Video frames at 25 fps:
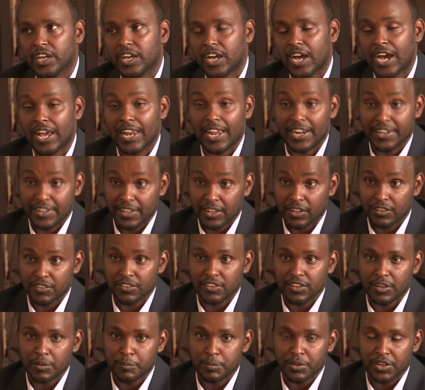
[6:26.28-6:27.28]
allied
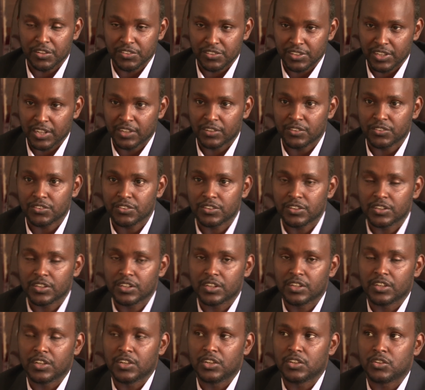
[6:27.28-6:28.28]
health personnel,
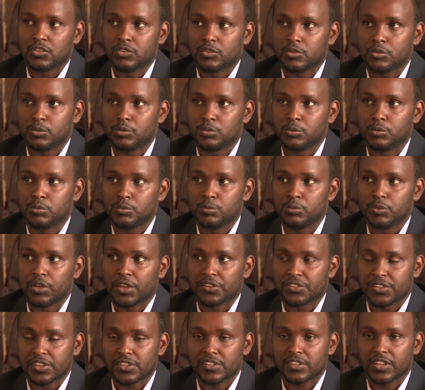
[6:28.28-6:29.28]
to
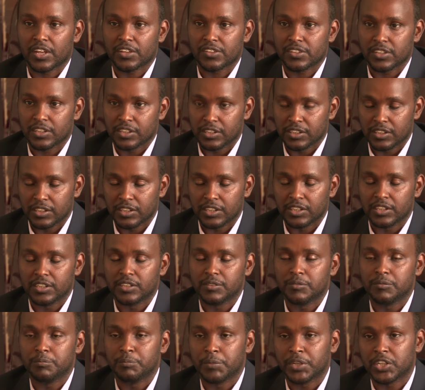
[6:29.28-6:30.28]
assist us
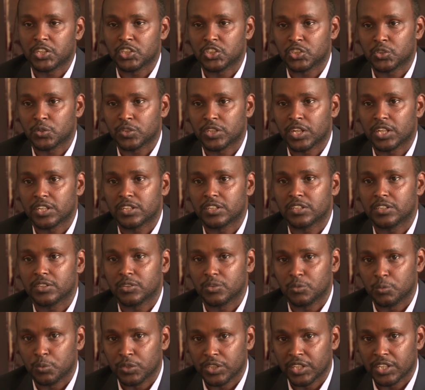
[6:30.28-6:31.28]
in making sure that
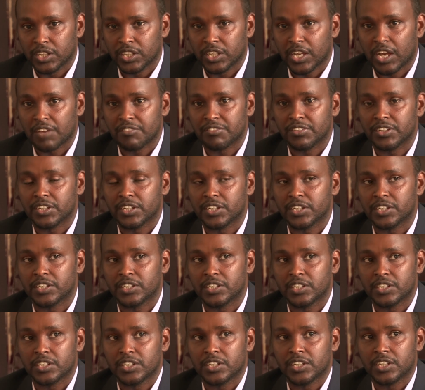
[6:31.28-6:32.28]
we have
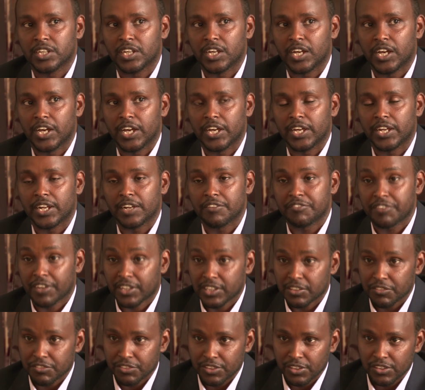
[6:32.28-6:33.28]
an
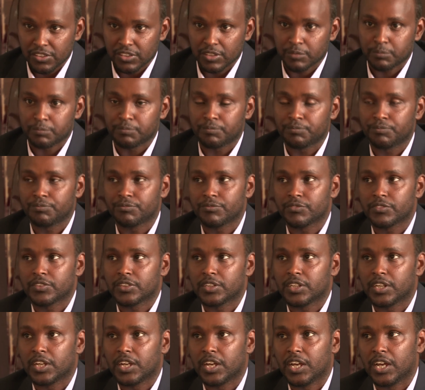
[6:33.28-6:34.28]
effective system,
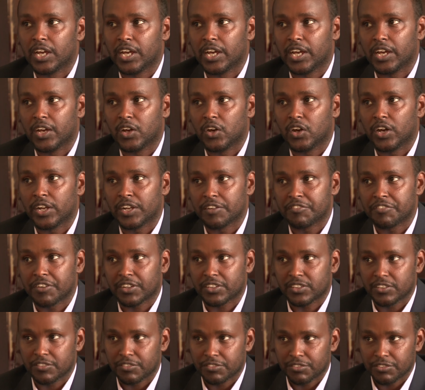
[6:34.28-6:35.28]
an
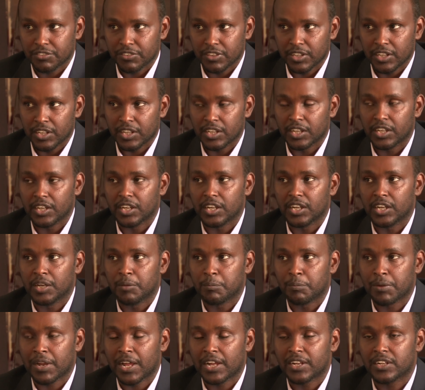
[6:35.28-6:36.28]
effective
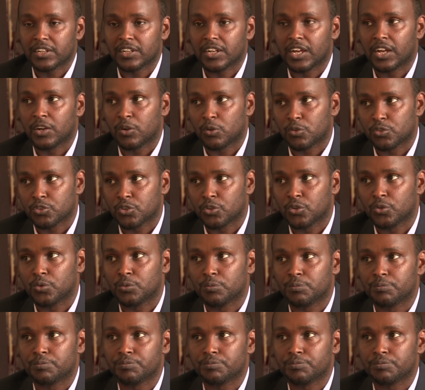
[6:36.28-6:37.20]
plan, and also